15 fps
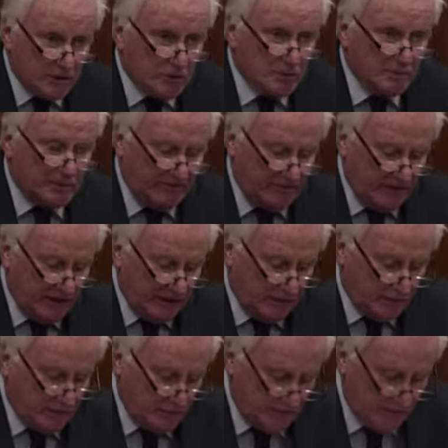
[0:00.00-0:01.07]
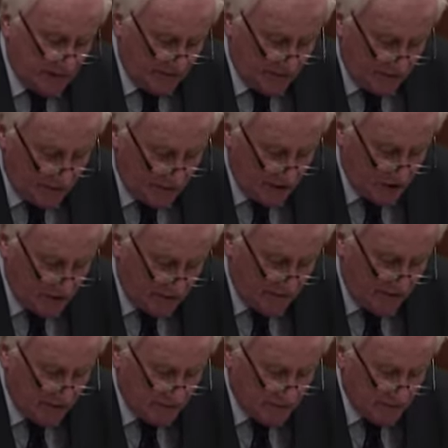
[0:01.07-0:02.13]
should provide all information
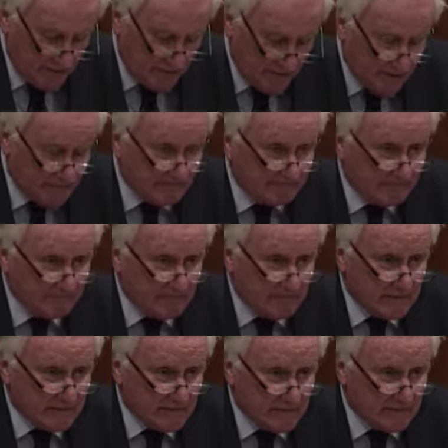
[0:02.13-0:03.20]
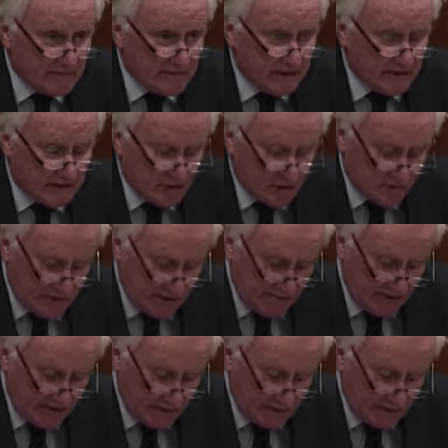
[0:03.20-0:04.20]
available to them, that they should give a